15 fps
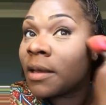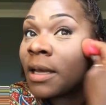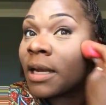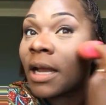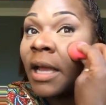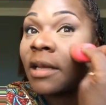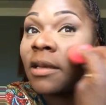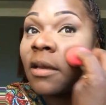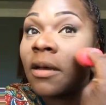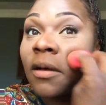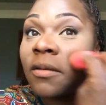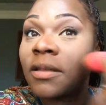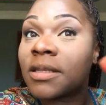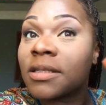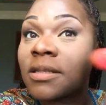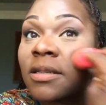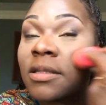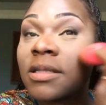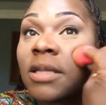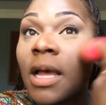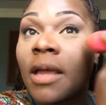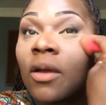And I know this
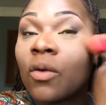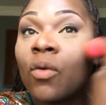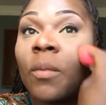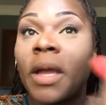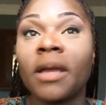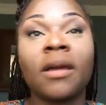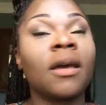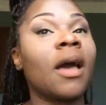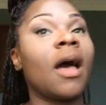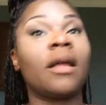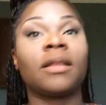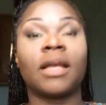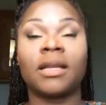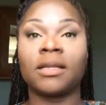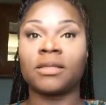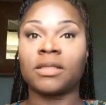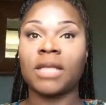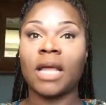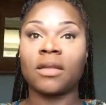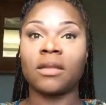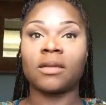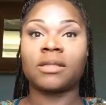looks like, oh my God,
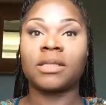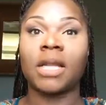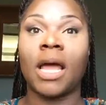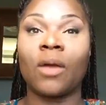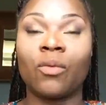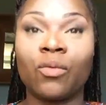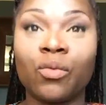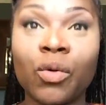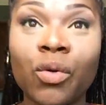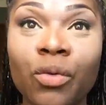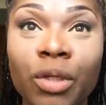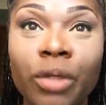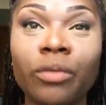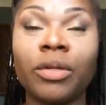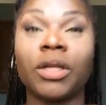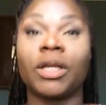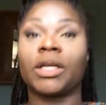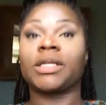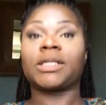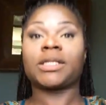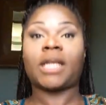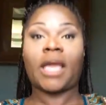that looks like, whoa, you
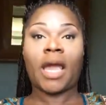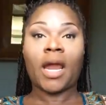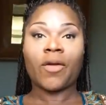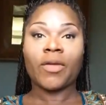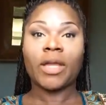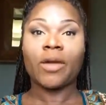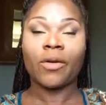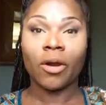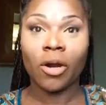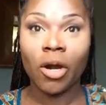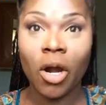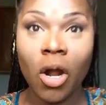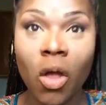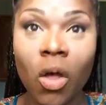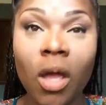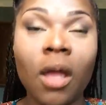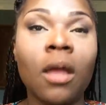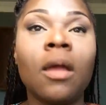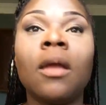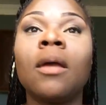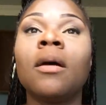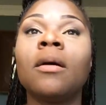look scary, girl.
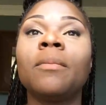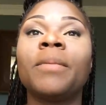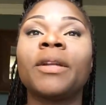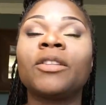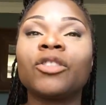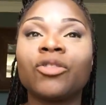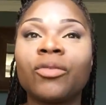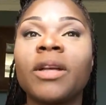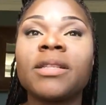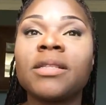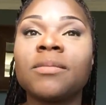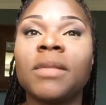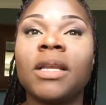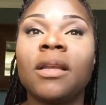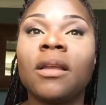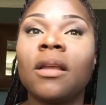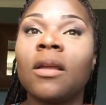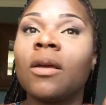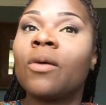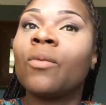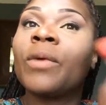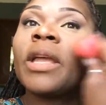But trust me,
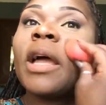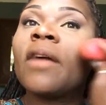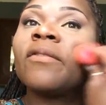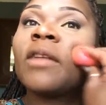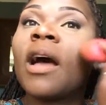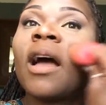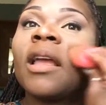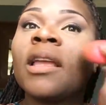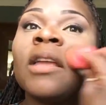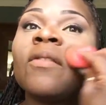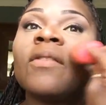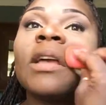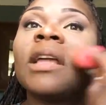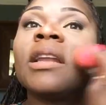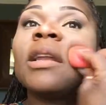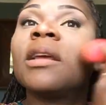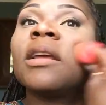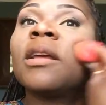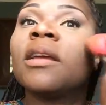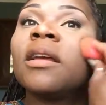we have not even